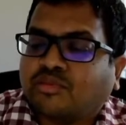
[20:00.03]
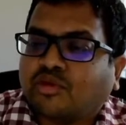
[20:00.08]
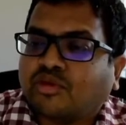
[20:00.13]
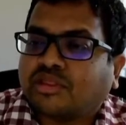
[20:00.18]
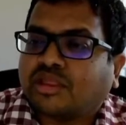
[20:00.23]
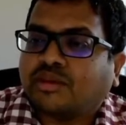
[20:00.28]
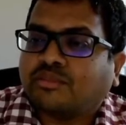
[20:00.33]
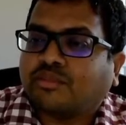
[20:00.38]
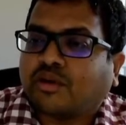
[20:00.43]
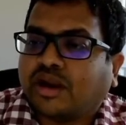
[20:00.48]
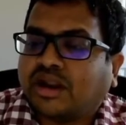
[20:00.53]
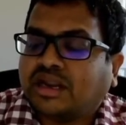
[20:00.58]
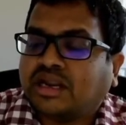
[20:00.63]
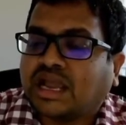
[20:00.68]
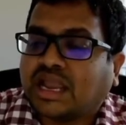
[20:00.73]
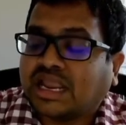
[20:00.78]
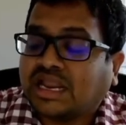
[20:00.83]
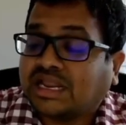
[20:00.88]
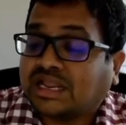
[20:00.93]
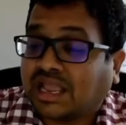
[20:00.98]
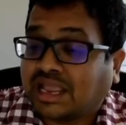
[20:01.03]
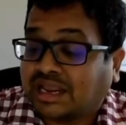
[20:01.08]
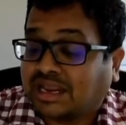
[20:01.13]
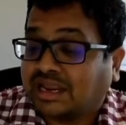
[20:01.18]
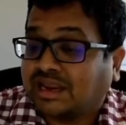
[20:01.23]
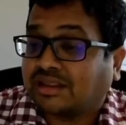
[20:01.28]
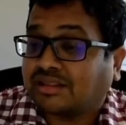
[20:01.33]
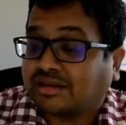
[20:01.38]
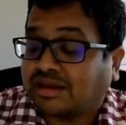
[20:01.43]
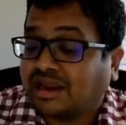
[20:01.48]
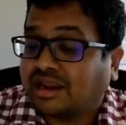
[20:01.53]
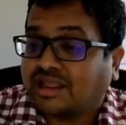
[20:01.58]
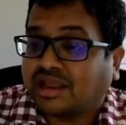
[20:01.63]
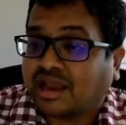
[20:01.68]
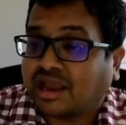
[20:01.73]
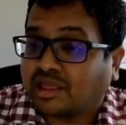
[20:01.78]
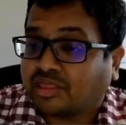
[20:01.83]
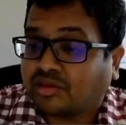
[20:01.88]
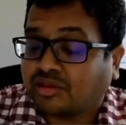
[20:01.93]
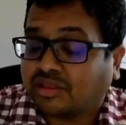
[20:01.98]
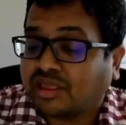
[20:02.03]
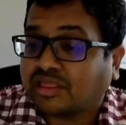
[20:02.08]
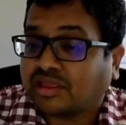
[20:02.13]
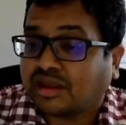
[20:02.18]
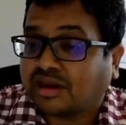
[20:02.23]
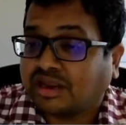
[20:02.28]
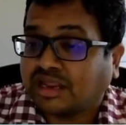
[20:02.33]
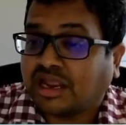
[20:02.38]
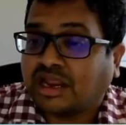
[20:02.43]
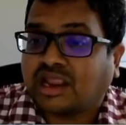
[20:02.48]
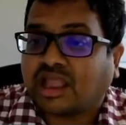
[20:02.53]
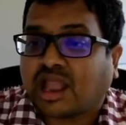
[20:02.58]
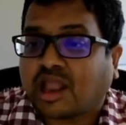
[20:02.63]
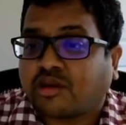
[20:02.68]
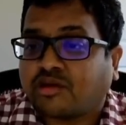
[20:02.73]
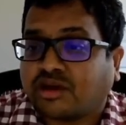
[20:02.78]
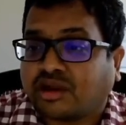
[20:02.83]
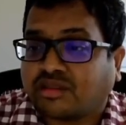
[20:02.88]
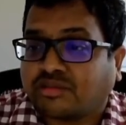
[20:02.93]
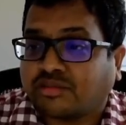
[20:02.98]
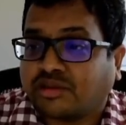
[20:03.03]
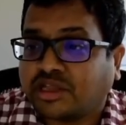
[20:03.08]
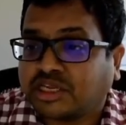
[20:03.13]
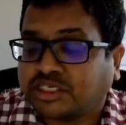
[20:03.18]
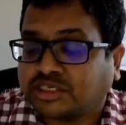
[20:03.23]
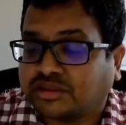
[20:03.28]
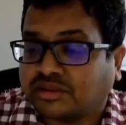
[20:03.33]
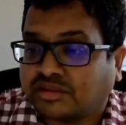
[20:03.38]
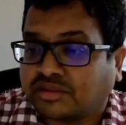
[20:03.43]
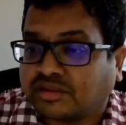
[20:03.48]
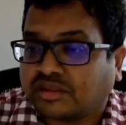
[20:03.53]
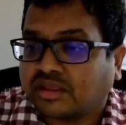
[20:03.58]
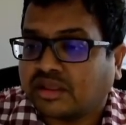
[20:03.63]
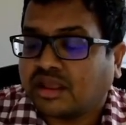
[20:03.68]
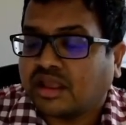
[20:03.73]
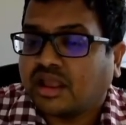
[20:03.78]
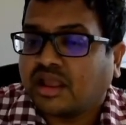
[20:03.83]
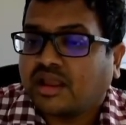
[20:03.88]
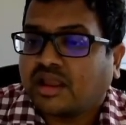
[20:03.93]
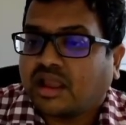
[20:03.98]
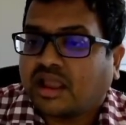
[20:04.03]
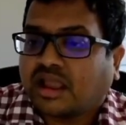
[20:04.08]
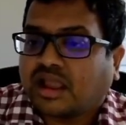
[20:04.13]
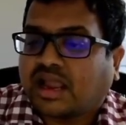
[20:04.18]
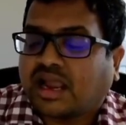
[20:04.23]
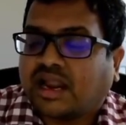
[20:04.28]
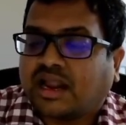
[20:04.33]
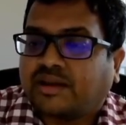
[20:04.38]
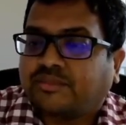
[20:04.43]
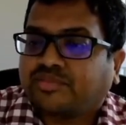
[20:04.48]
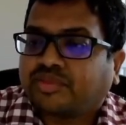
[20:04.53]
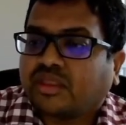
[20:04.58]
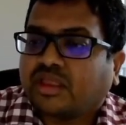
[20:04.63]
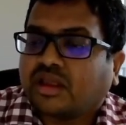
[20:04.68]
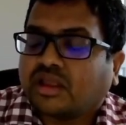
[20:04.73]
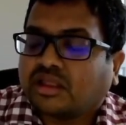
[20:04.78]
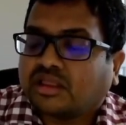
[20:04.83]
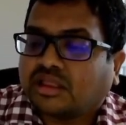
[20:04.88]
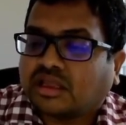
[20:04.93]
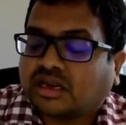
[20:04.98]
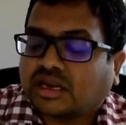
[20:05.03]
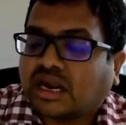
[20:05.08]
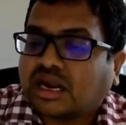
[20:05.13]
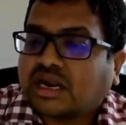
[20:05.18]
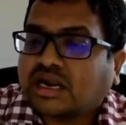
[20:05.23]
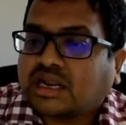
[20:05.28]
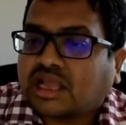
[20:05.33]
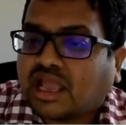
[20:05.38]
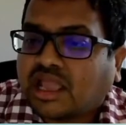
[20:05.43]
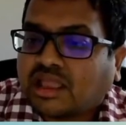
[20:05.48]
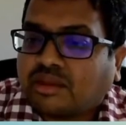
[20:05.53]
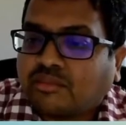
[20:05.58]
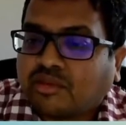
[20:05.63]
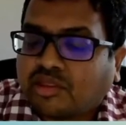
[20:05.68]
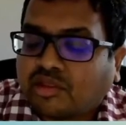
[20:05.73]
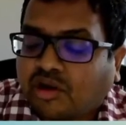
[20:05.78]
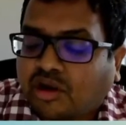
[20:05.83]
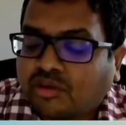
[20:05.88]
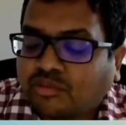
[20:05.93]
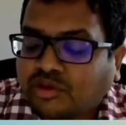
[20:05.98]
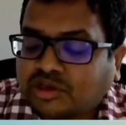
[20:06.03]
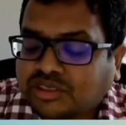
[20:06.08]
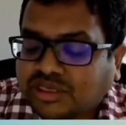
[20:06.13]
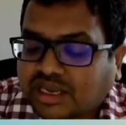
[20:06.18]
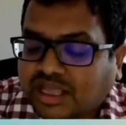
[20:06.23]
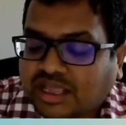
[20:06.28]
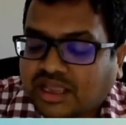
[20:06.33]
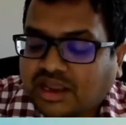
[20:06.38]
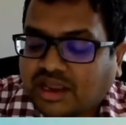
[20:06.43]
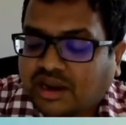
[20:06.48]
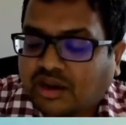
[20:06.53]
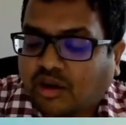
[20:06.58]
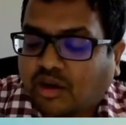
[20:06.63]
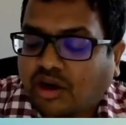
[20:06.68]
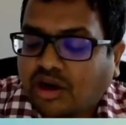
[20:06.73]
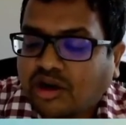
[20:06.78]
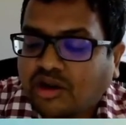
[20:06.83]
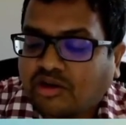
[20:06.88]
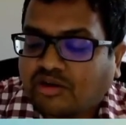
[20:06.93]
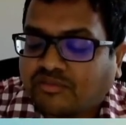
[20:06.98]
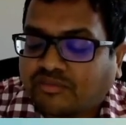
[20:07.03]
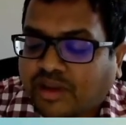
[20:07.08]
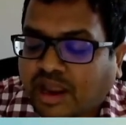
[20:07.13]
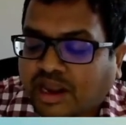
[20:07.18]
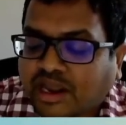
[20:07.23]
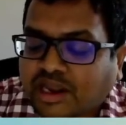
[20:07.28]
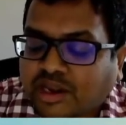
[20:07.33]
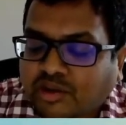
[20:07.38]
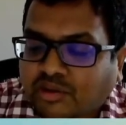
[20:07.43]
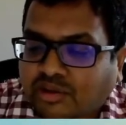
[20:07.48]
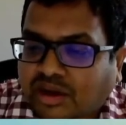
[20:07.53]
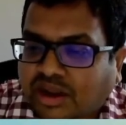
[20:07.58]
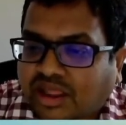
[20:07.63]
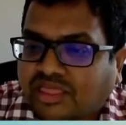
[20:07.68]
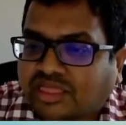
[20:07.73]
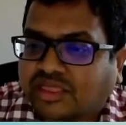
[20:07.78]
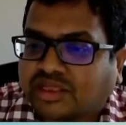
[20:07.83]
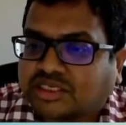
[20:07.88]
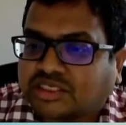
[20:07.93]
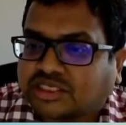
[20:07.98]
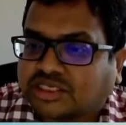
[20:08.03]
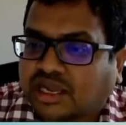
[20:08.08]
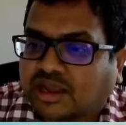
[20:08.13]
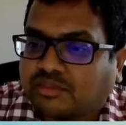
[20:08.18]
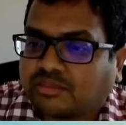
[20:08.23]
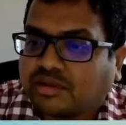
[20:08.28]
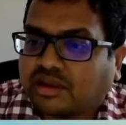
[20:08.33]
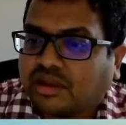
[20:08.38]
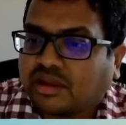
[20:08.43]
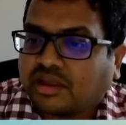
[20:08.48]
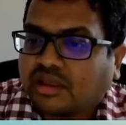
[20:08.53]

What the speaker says: more than 0.99. It's really high. So these are really accurate explanations. And The runtime is almost like an order of magnitude less than Sharp.